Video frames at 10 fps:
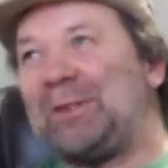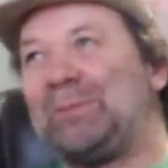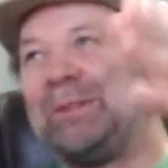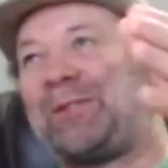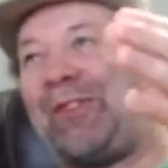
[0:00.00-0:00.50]

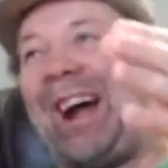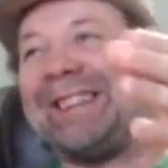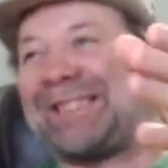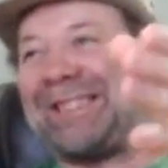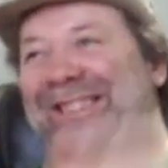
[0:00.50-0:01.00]
them as
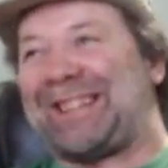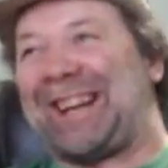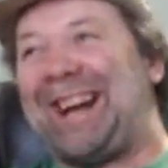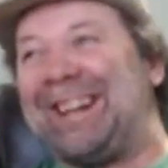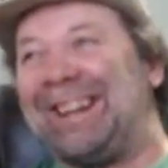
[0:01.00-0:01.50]
fast as you
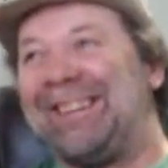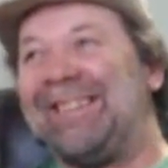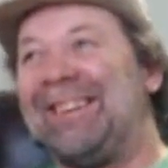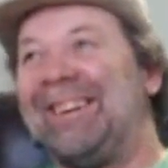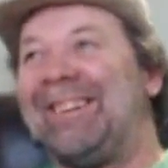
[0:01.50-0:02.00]
can.
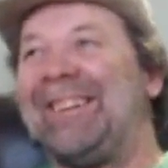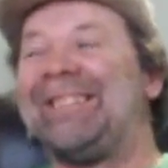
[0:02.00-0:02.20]
The